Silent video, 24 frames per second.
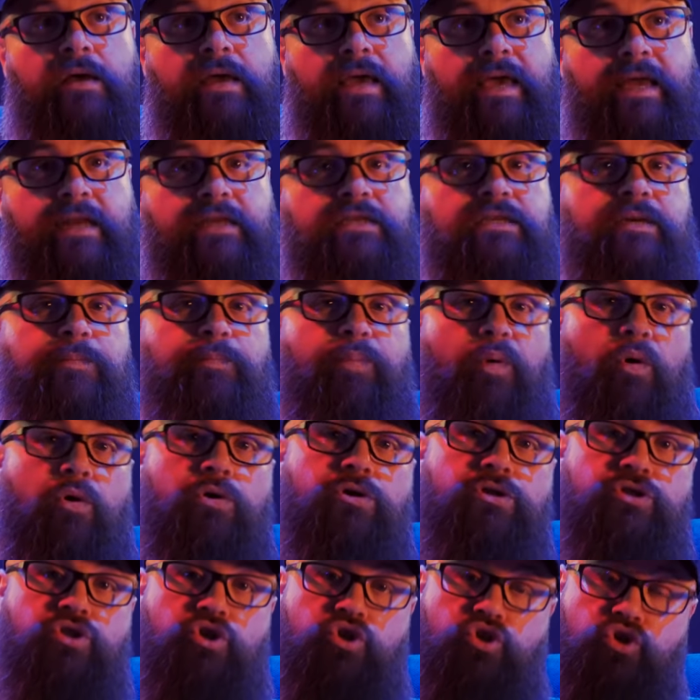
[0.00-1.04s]
it is
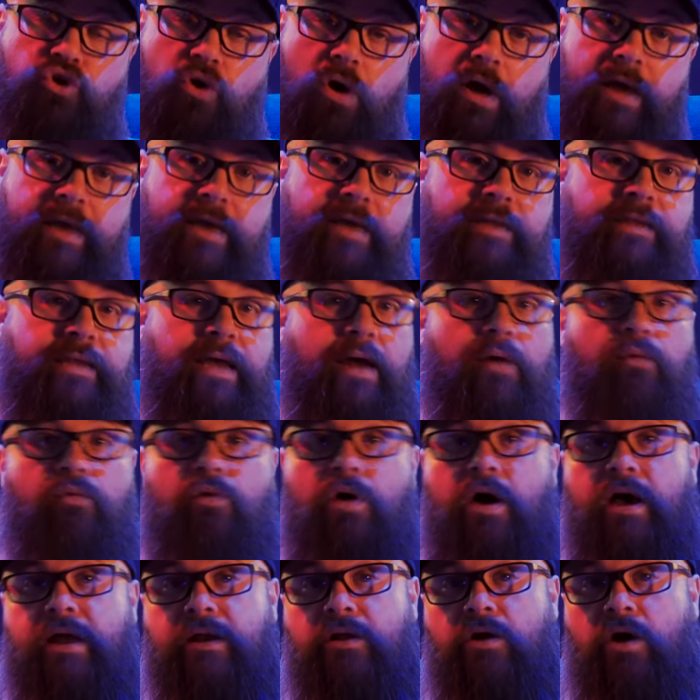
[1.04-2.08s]
important to try and get that
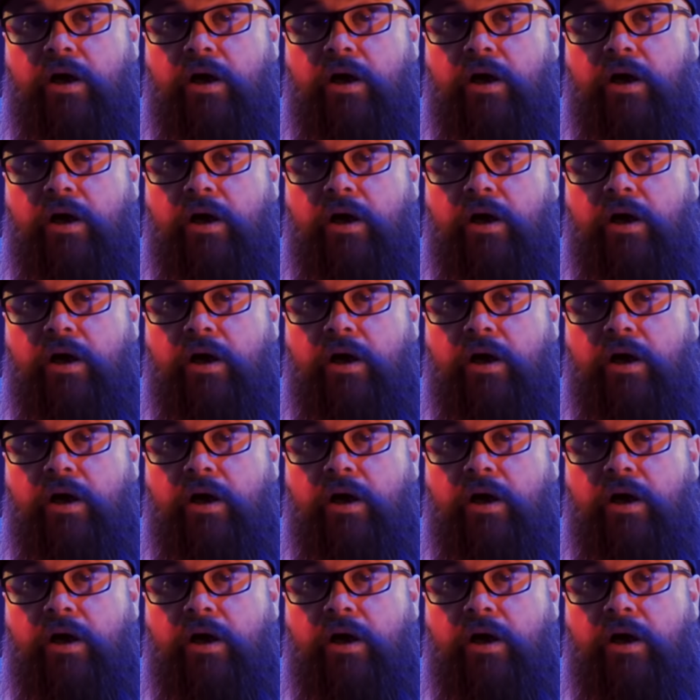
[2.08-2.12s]
right.